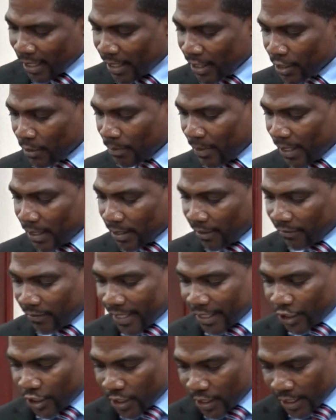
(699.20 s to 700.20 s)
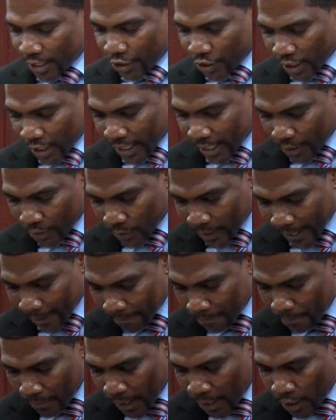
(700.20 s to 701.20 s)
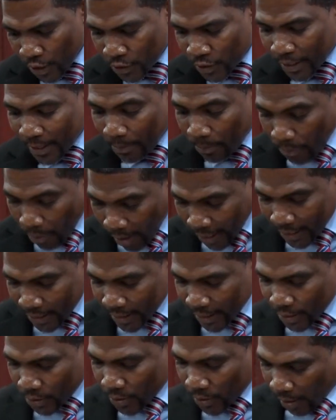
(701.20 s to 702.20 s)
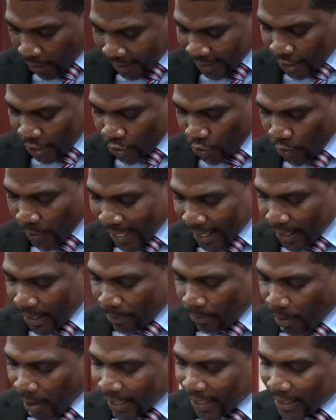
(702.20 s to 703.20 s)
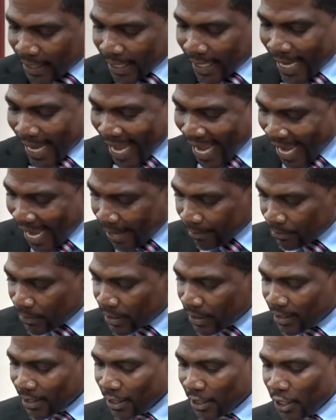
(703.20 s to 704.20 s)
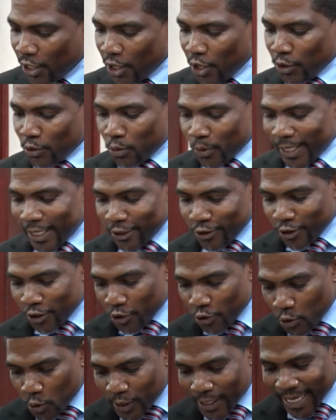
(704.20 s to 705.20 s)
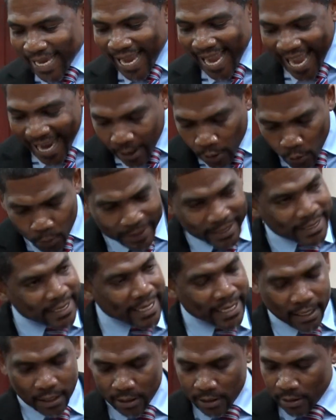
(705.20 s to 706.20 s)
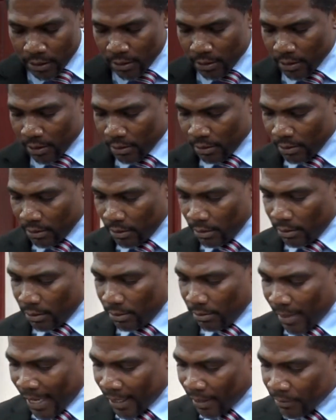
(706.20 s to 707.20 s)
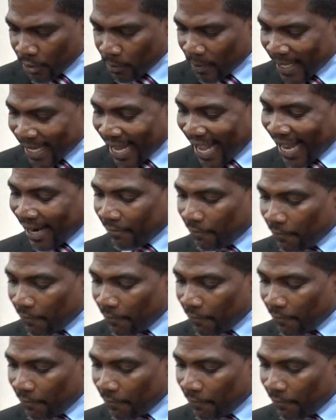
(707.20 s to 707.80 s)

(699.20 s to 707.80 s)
this piece of legislation here today. So the policy, continuing, the policy aims to introduce equity, Madam Speaker, and